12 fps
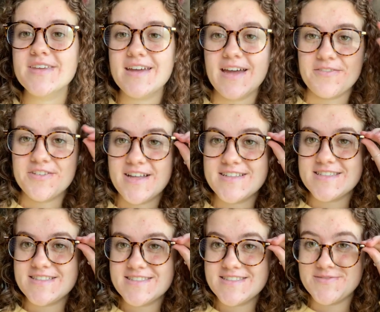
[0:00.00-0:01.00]
have
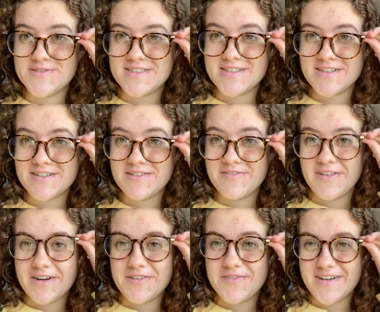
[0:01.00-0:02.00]
classes, which are
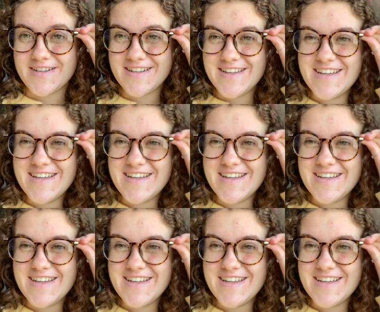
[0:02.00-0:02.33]
very fun.